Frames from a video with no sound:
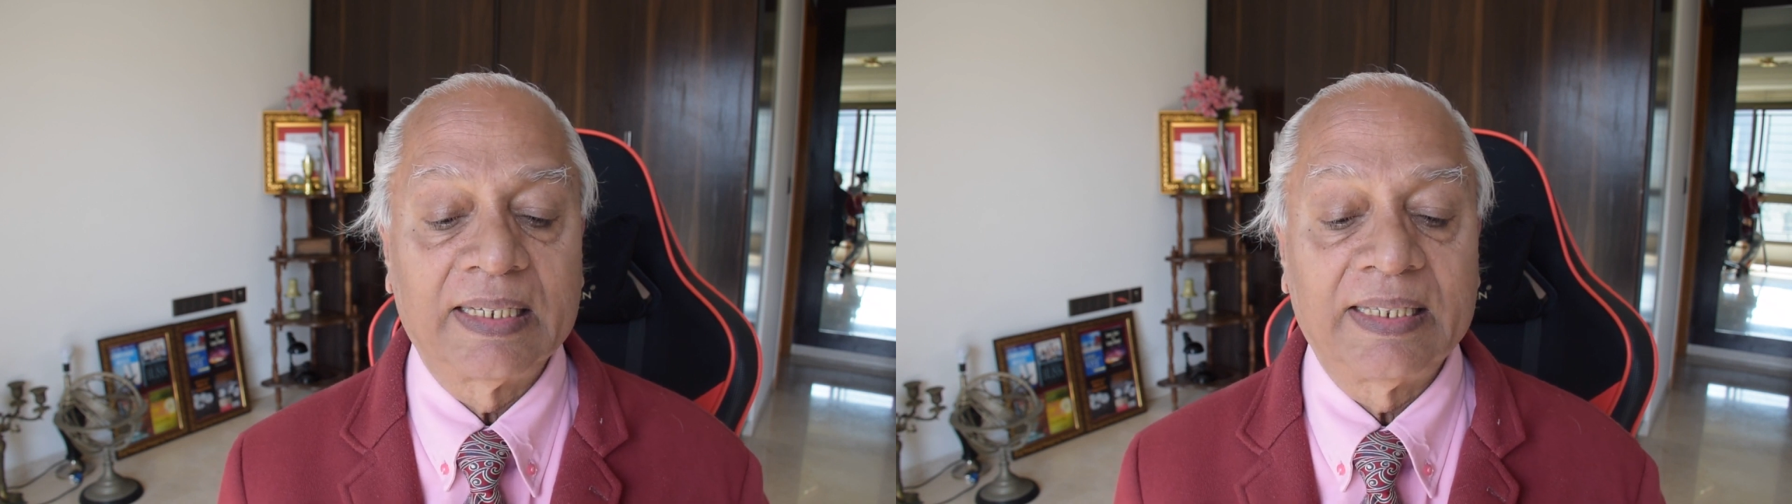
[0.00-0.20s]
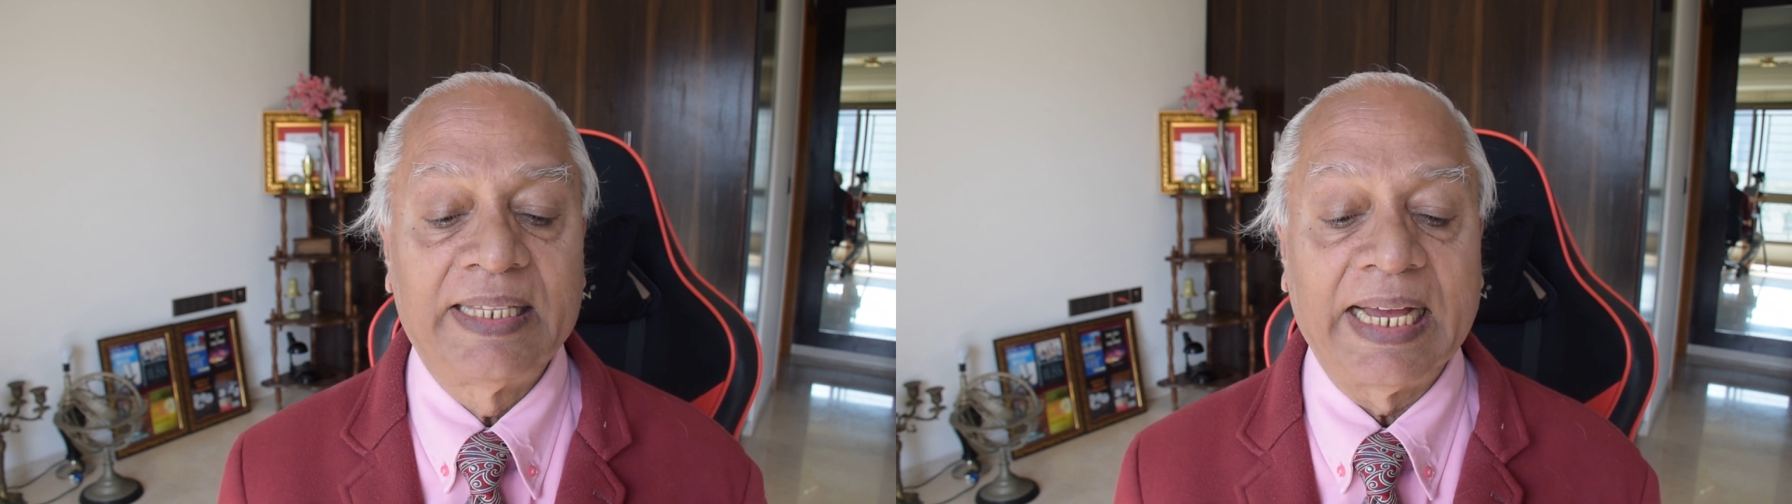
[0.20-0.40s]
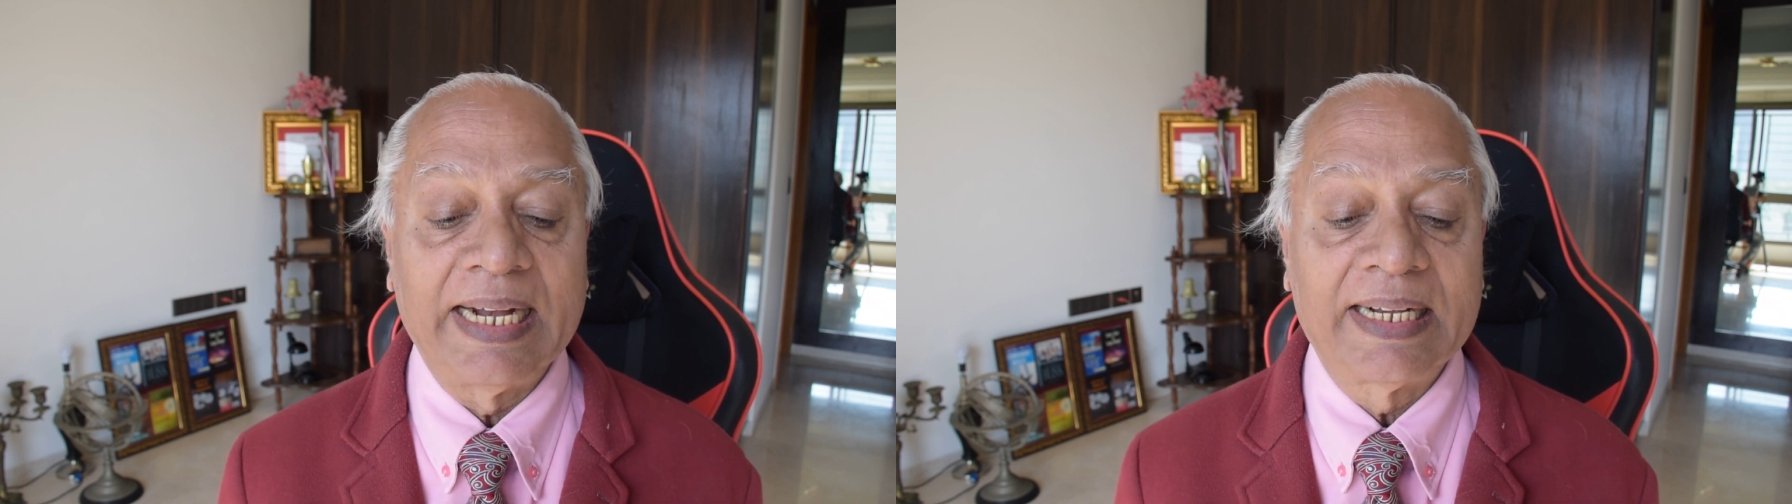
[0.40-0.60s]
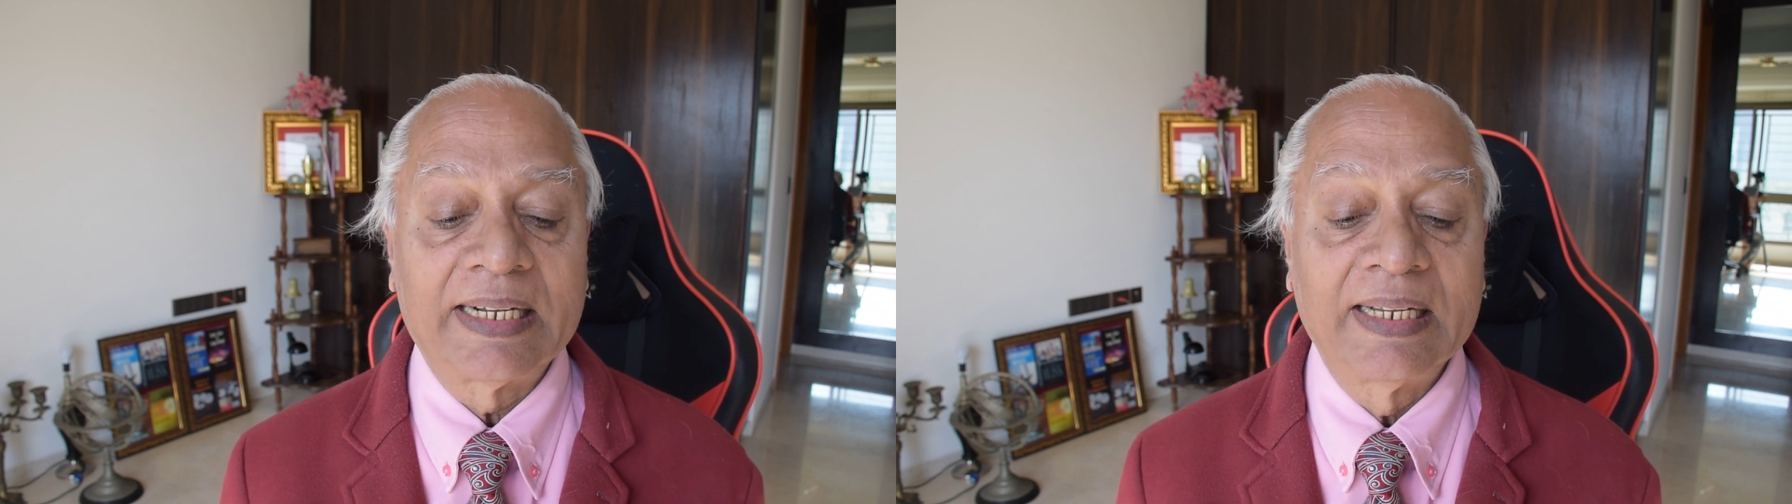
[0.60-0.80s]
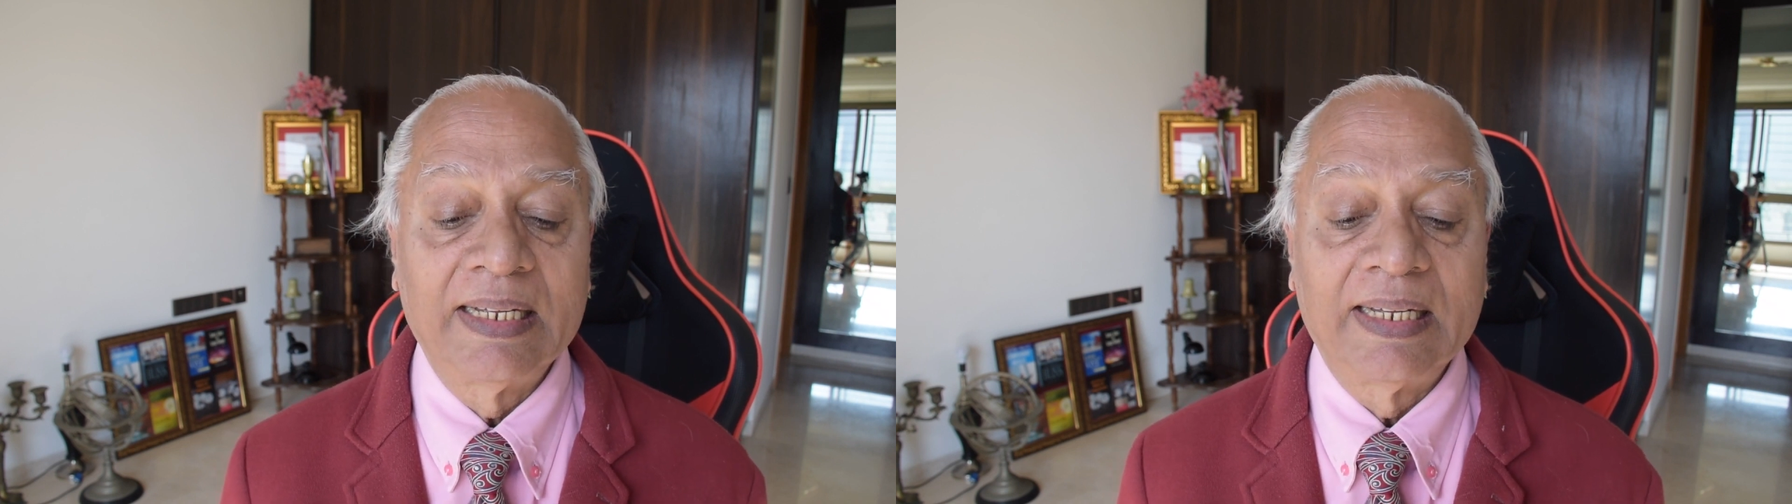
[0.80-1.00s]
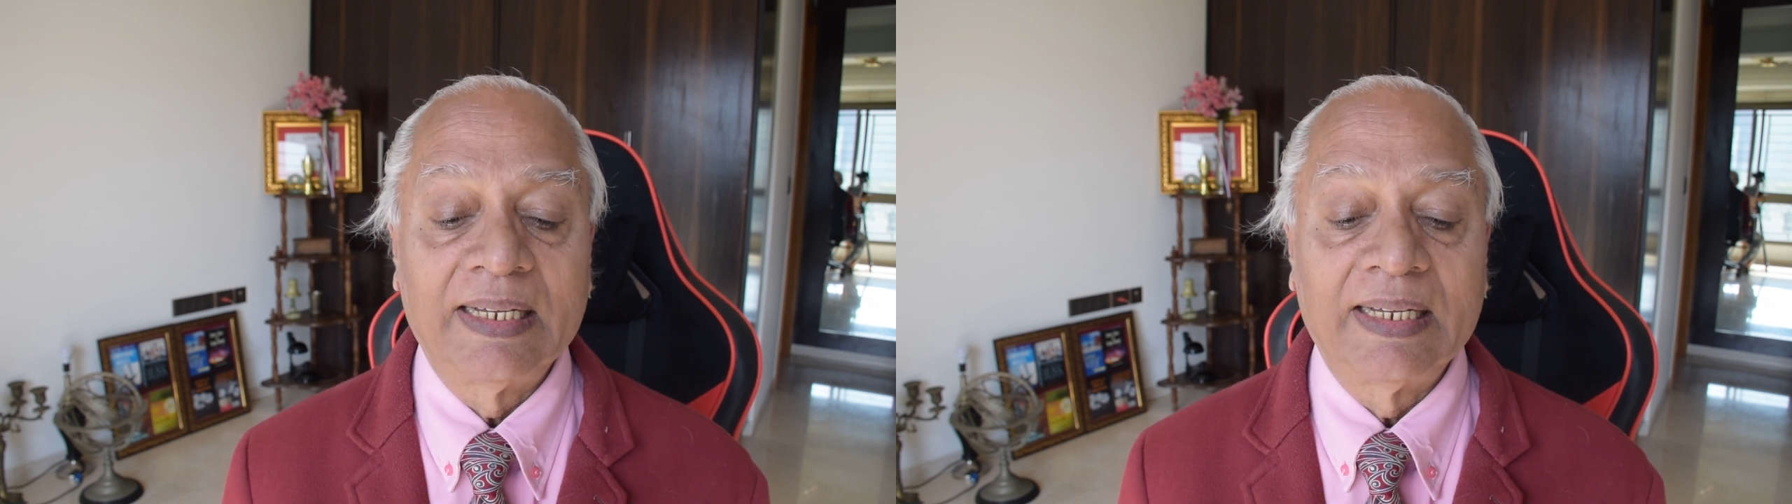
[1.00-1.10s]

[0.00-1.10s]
that